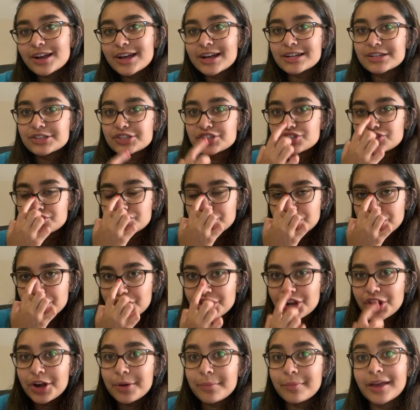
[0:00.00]
as junior
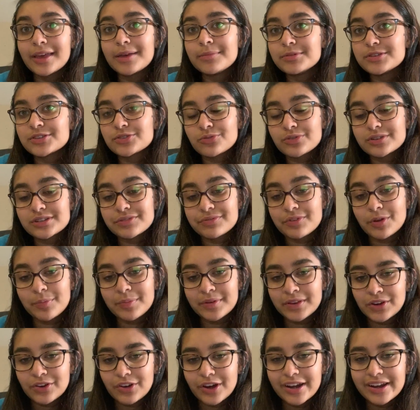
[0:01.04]
year my AP scores have not
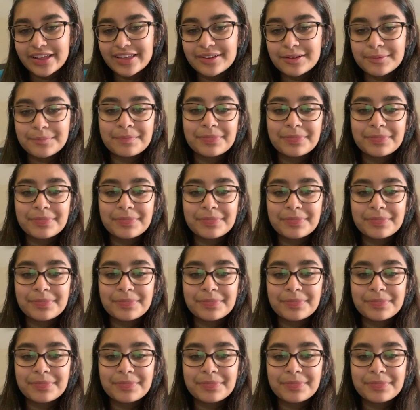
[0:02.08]
been graded.